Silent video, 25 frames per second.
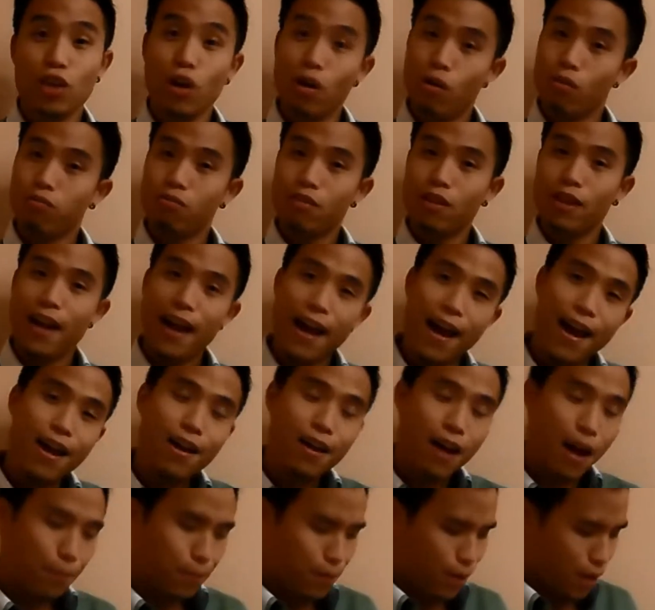So
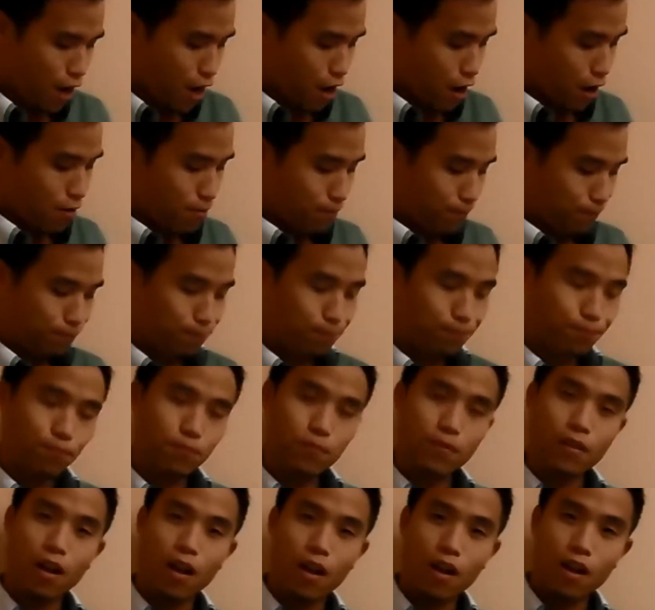today I'm here
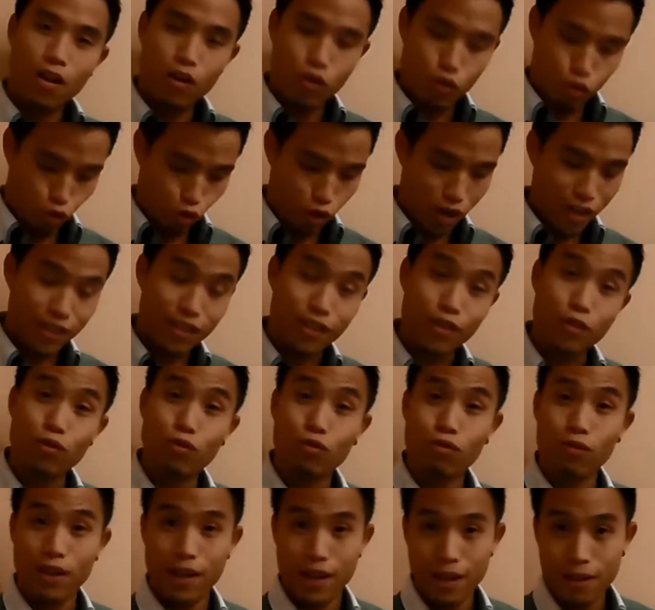dressed
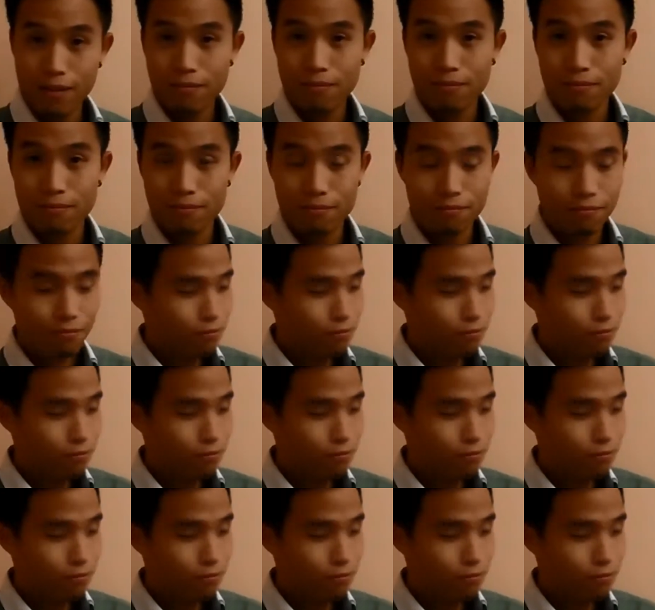in green